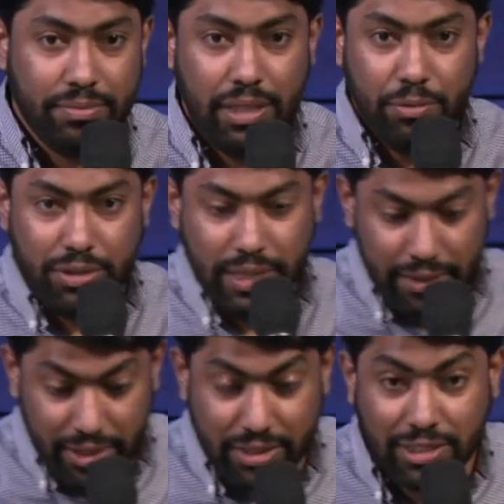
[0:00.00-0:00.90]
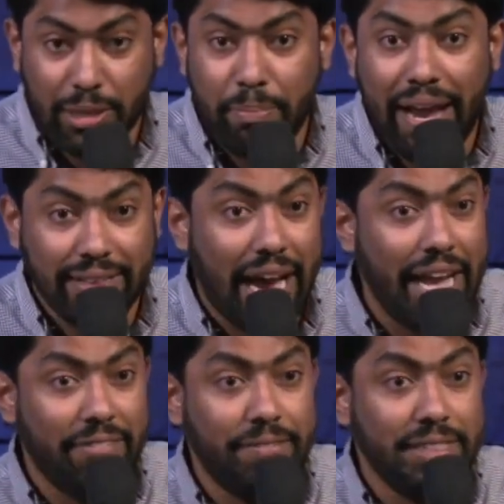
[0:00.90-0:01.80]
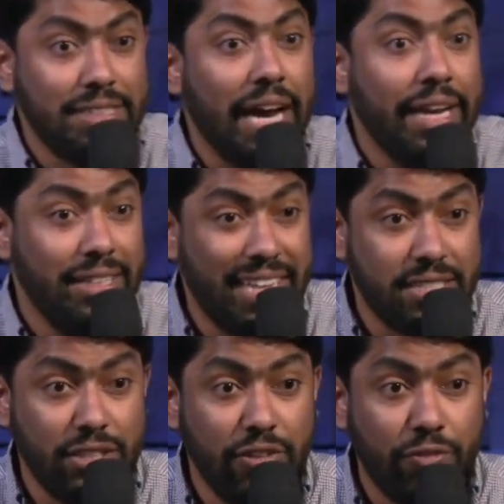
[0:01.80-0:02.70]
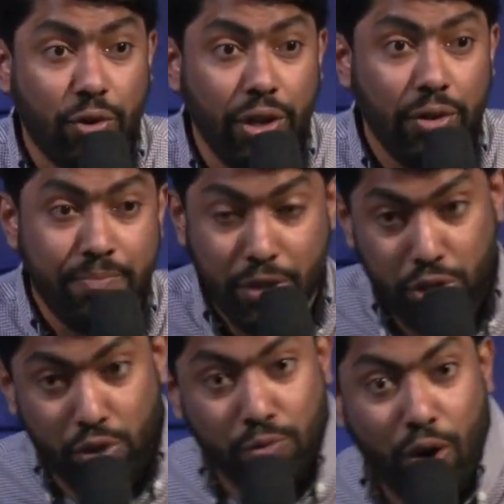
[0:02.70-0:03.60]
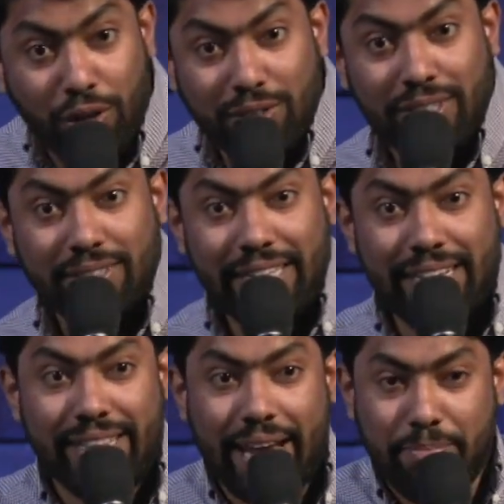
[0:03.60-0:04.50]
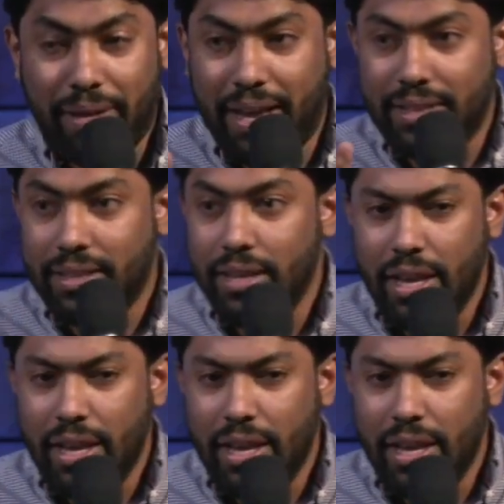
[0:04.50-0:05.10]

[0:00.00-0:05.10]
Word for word: He would say, This is the path I have designed, destined for you. You walk in that path.